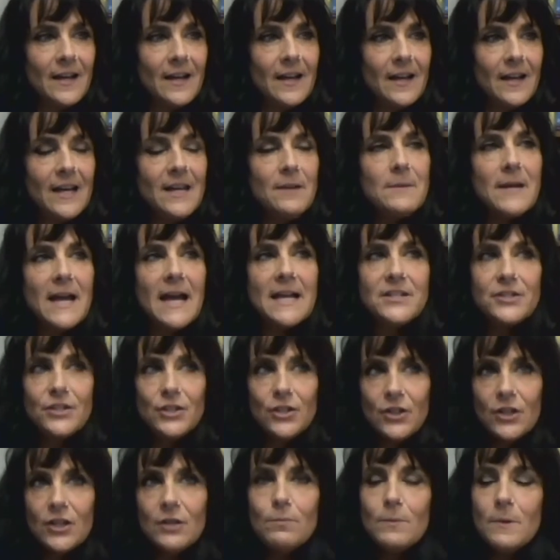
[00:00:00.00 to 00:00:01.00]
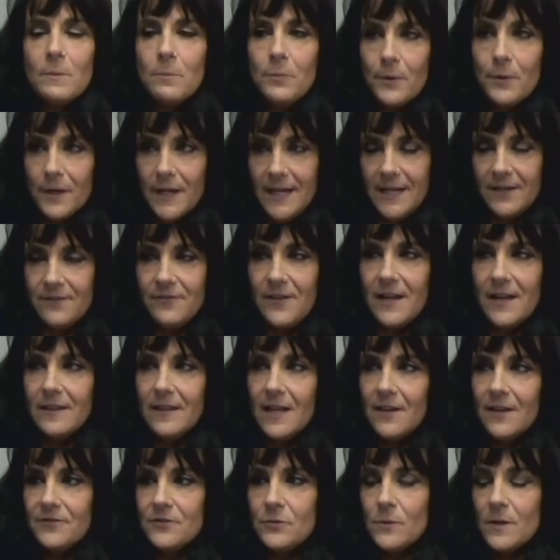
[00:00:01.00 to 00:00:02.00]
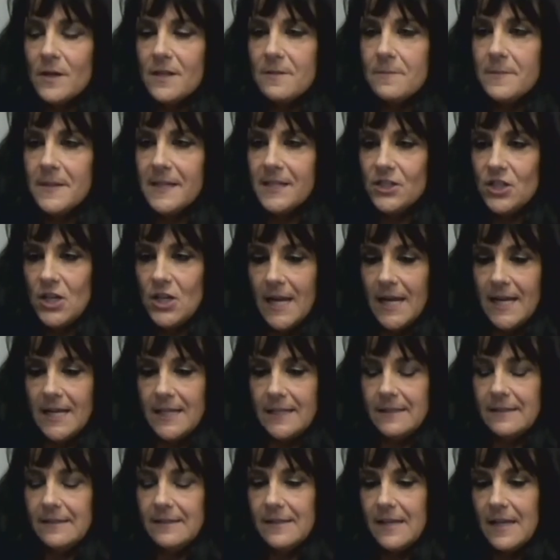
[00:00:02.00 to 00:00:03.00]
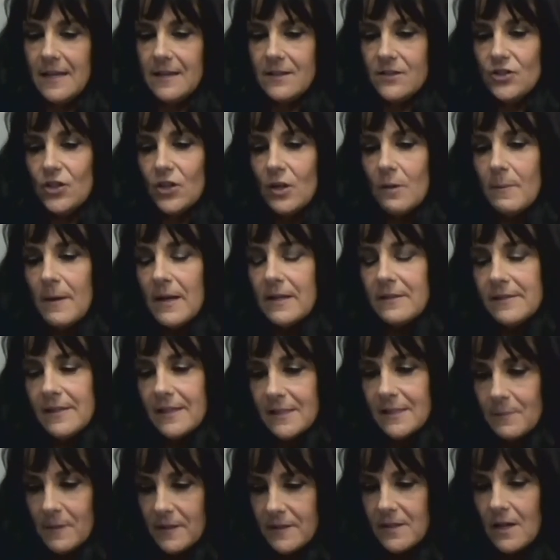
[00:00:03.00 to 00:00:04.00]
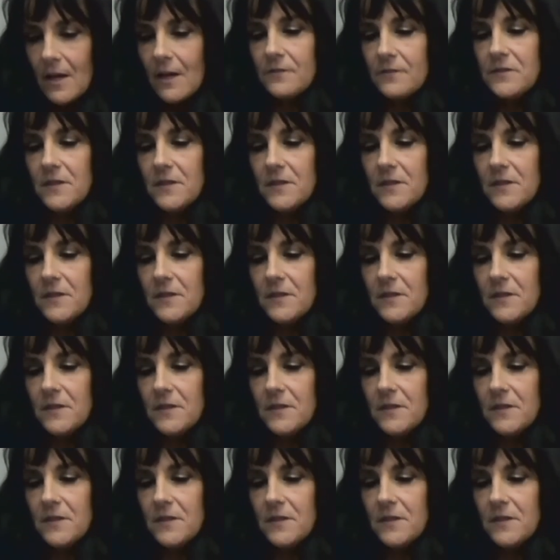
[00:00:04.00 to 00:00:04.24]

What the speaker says: anyway, I took a reprieve. I left one of the big chains and took about 6 months off,